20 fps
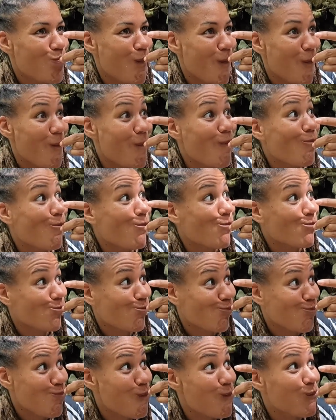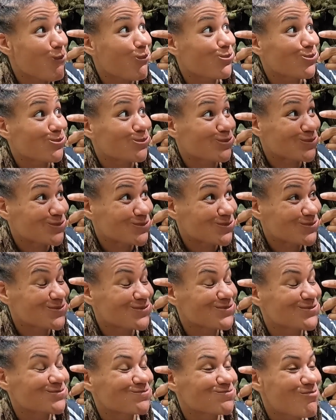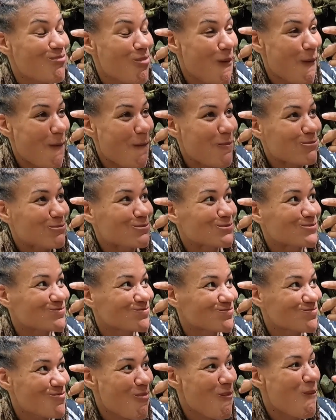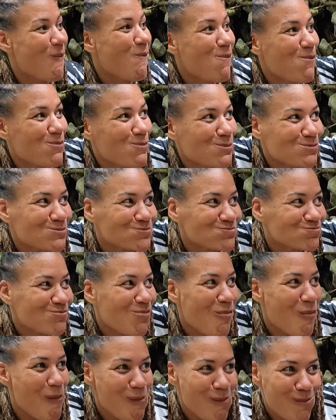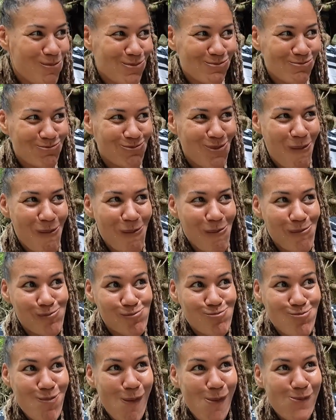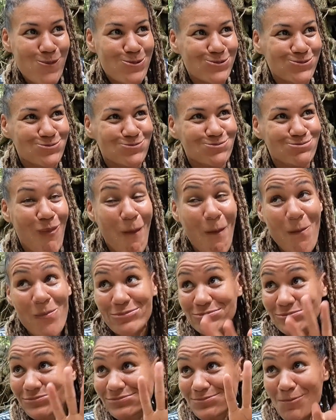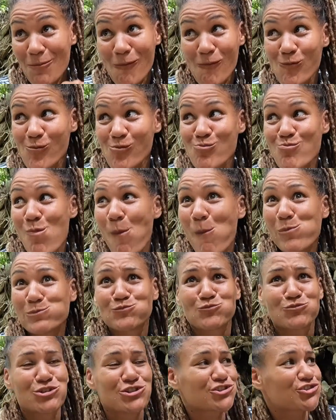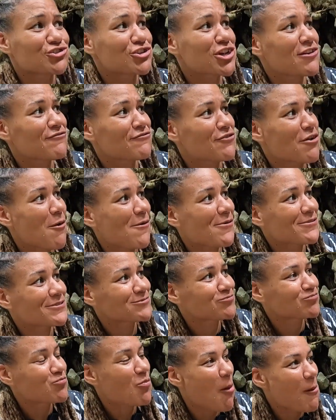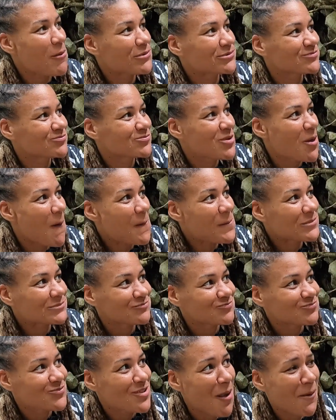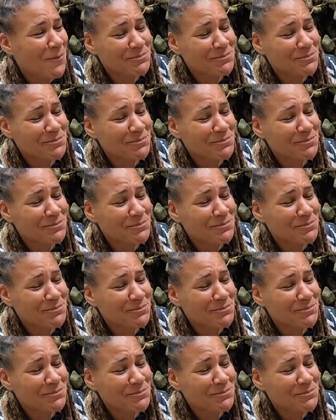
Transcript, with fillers: Oh, it was you see, the drive wasn't in vain, told you. My Which God. drive? Which drive?